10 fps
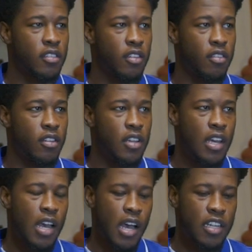So
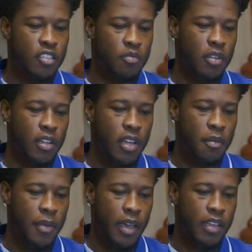I just wanted to
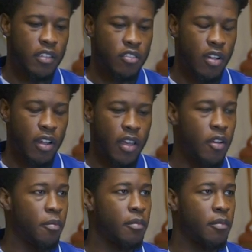come back and try to help.